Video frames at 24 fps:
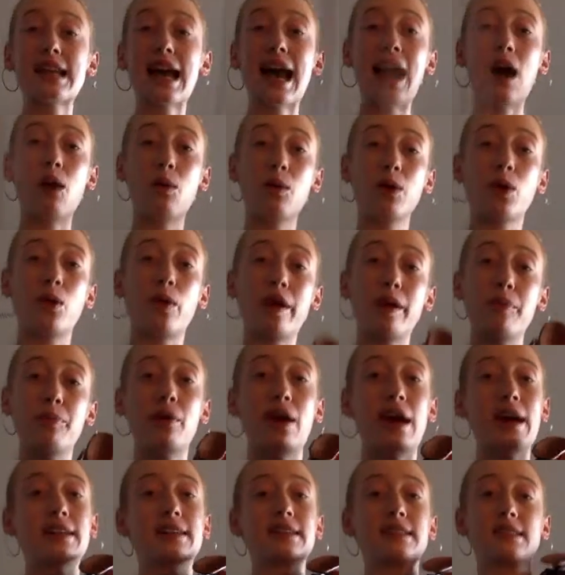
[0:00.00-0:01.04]
how we're going to
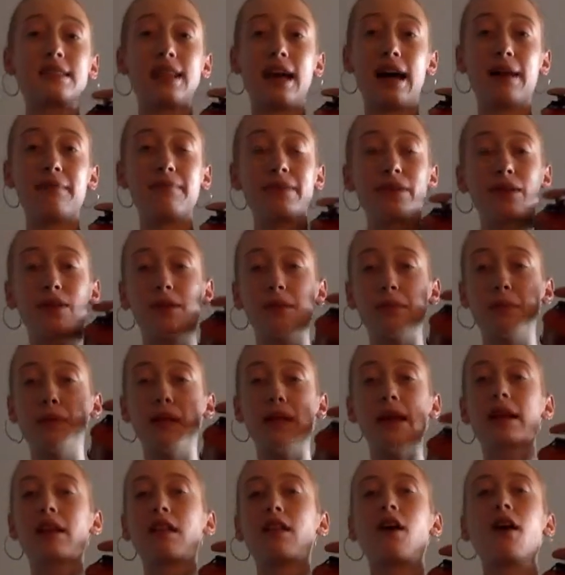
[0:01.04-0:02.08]
practice that, and you can play
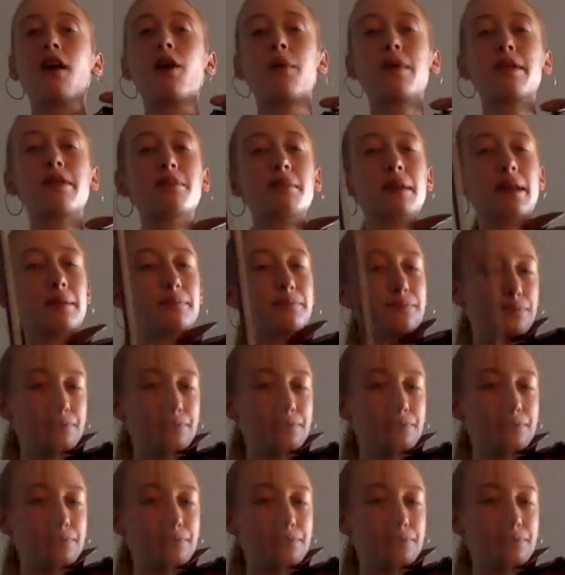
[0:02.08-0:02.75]
it along with me.